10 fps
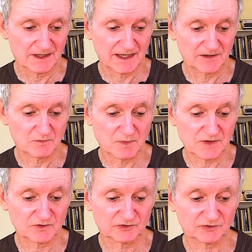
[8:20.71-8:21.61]
And the
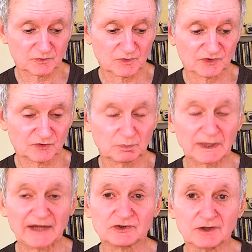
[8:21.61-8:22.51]
mother's
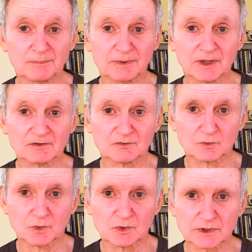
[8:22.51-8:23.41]
splashed up out of the
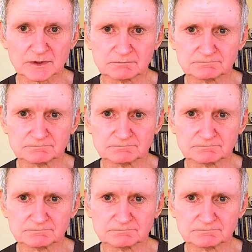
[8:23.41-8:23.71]
water